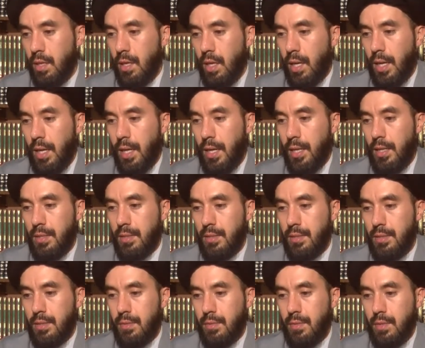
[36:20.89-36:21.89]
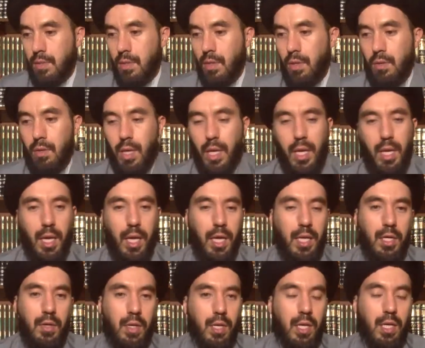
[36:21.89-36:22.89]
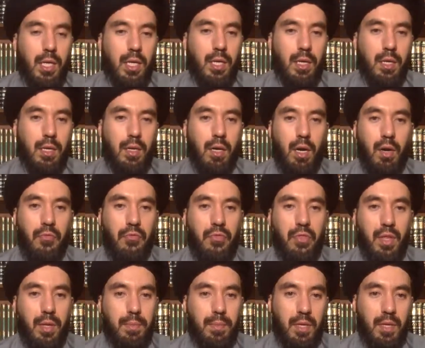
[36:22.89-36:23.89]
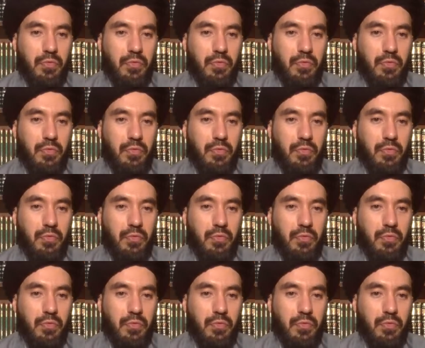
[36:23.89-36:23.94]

And any of them,